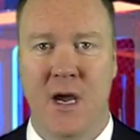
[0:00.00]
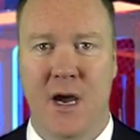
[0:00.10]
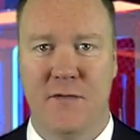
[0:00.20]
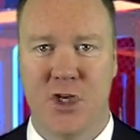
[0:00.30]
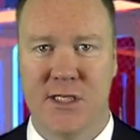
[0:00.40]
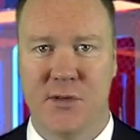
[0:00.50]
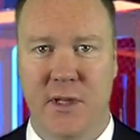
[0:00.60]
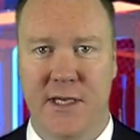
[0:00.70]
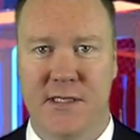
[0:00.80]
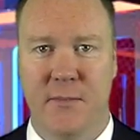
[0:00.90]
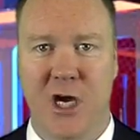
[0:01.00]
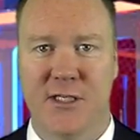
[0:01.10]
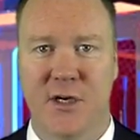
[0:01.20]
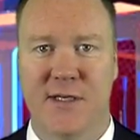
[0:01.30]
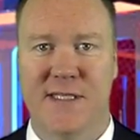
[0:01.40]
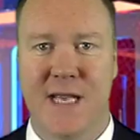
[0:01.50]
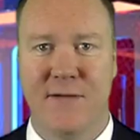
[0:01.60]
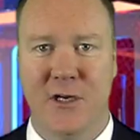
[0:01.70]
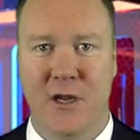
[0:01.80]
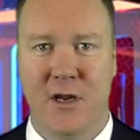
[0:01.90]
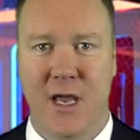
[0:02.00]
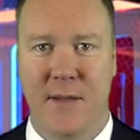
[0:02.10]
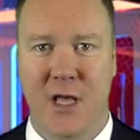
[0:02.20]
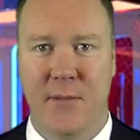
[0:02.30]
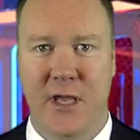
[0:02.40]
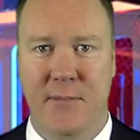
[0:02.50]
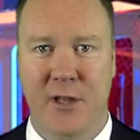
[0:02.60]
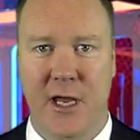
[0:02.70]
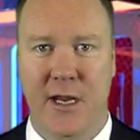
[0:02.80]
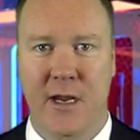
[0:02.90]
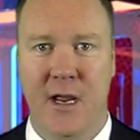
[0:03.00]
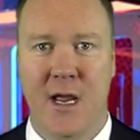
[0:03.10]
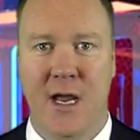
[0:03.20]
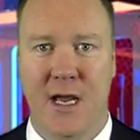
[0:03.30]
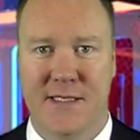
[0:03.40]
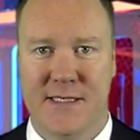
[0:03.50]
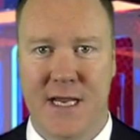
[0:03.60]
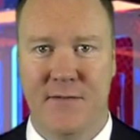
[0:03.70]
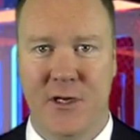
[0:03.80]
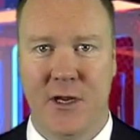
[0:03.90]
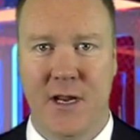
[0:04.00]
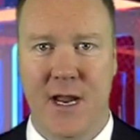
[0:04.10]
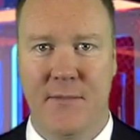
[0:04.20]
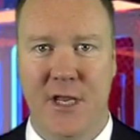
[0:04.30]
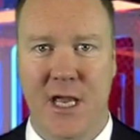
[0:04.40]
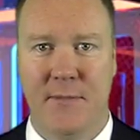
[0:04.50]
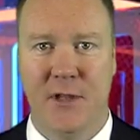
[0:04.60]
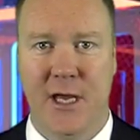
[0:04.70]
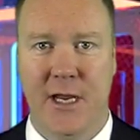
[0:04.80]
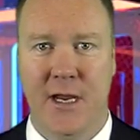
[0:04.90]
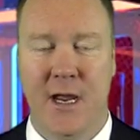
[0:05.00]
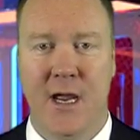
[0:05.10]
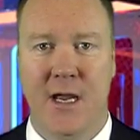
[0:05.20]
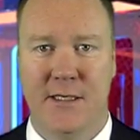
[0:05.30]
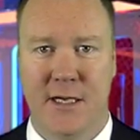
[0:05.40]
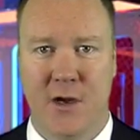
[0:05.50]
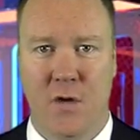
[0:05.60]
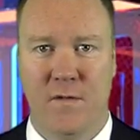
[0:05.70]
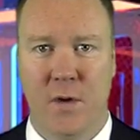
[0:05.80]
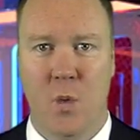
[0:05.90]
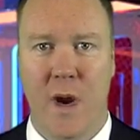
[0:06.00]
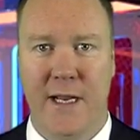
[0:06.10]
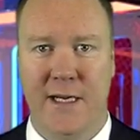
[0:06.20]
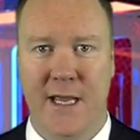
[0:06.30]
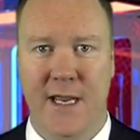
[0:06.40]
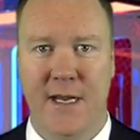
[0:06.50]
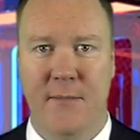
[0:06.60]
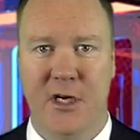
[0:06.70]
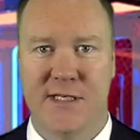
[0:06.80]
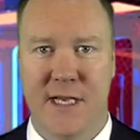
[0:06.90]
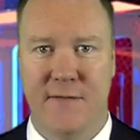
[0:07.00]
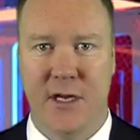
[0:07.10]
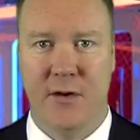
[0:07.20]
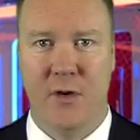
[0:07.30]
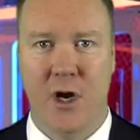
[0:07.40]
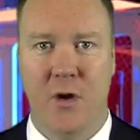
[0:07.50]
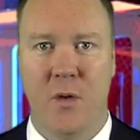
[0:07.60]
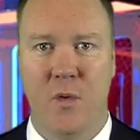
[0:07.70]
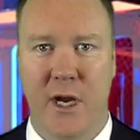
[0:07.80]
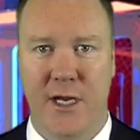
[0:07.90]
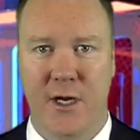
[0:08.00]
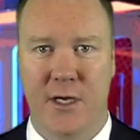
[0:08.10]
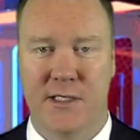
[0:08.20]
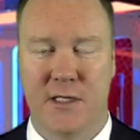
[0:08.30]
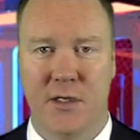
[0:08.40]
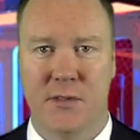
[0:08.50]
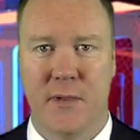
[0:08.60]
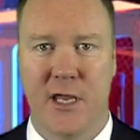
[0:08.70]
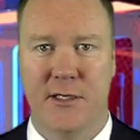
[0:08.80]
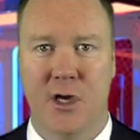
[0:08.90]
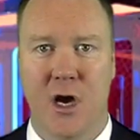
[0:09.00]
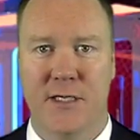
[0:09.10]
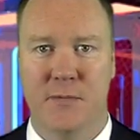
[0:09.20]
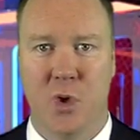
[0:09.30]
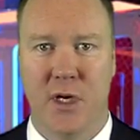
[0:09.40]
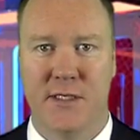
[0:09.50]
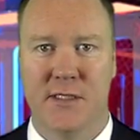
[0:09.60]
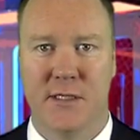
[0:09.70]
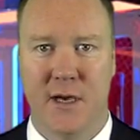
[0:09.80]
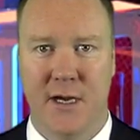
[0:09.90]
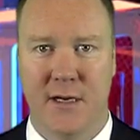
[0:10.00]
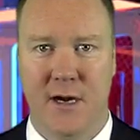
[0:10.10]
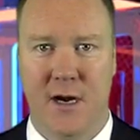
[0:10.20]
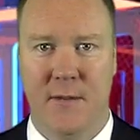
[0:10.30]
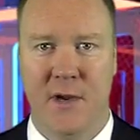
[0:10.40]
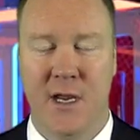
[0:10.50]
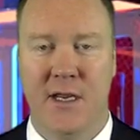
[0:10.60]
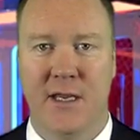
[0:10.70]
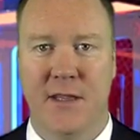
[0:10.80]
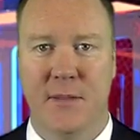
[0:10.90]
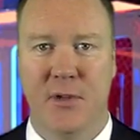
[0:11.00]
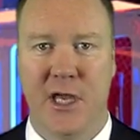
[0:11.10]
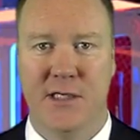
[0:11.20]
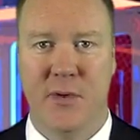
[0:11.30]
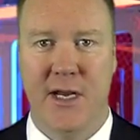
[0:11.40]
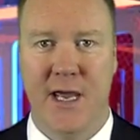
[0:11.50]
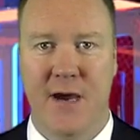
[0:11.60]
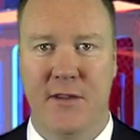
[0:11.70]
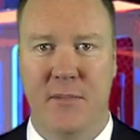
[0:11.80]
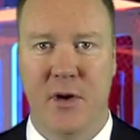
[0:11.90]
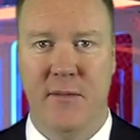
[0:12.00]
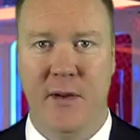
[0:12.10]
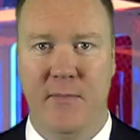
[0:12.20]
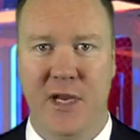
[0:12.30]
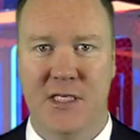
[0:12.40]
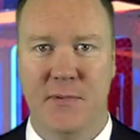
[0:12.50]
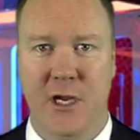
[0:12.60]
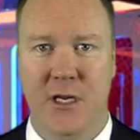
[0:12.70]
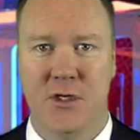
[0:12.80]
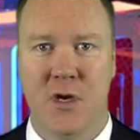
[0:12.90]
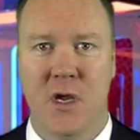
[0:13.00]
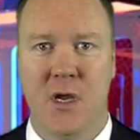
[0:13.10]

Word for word: I've just released a monster 7-unit MLB play, a 7-unit NBA play, as I go for winning day number 7 in a row right here exclusively at DocSports.com. Get the plays right now on the Premium Picks page